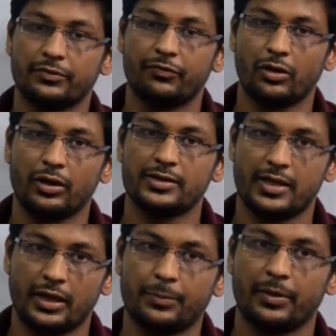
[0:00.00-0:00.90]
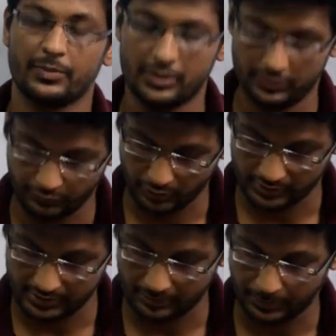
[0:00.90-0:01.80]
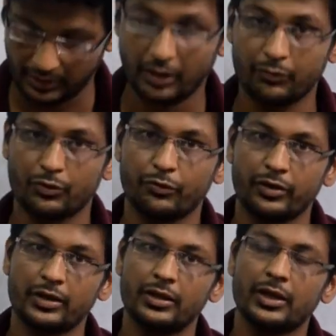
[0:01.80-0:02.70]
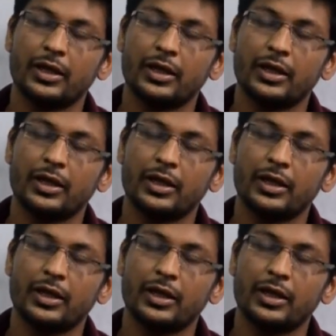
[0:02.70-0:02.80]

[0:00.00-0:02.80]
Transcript: for designing purposes. For example, how do you